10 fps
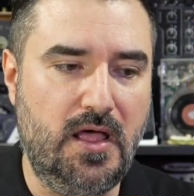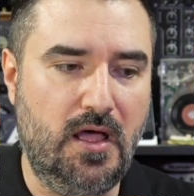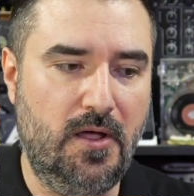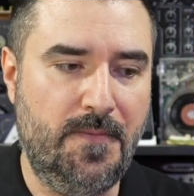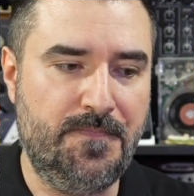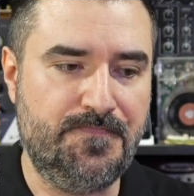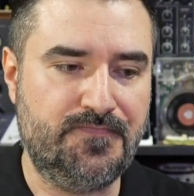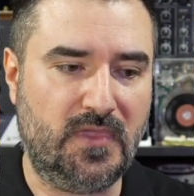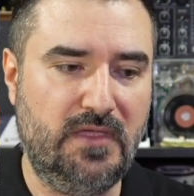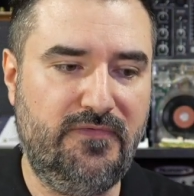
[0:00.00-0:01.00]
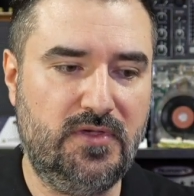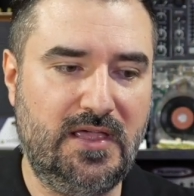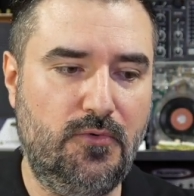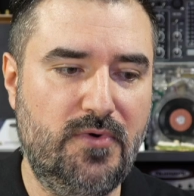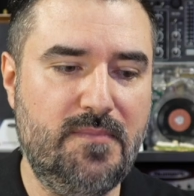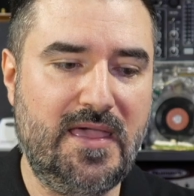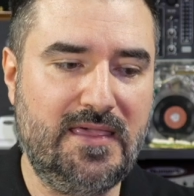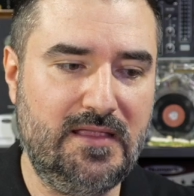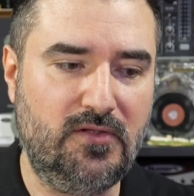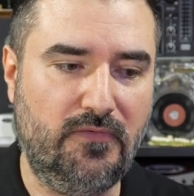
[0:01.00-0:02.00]

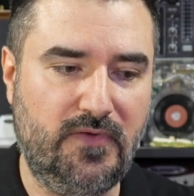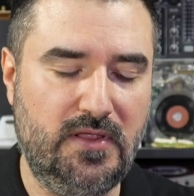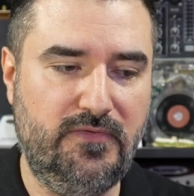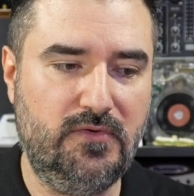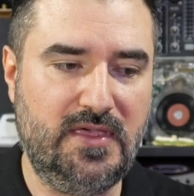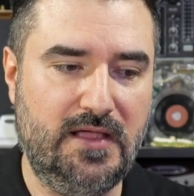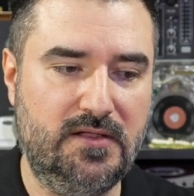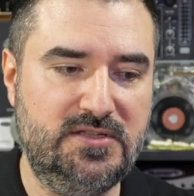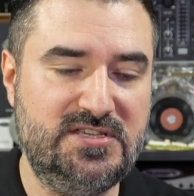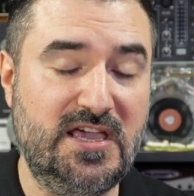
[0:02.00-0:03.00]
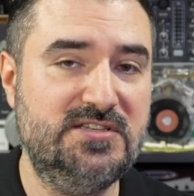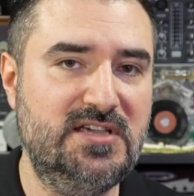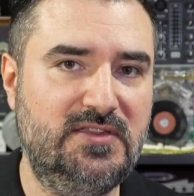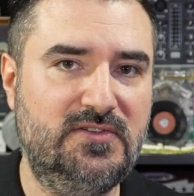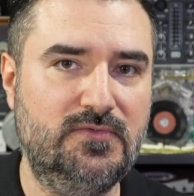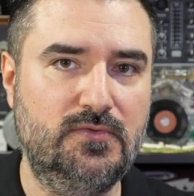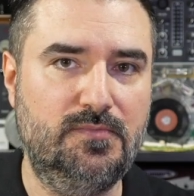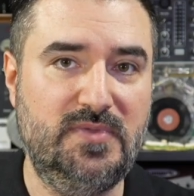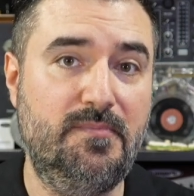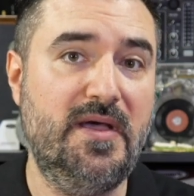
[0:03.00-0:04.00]
remake it, or if you can change it to
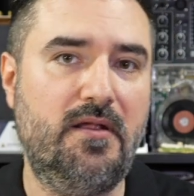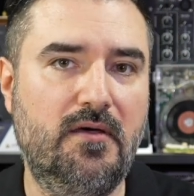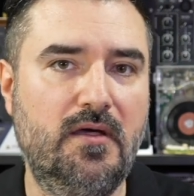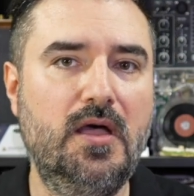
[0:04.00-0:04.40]
be better.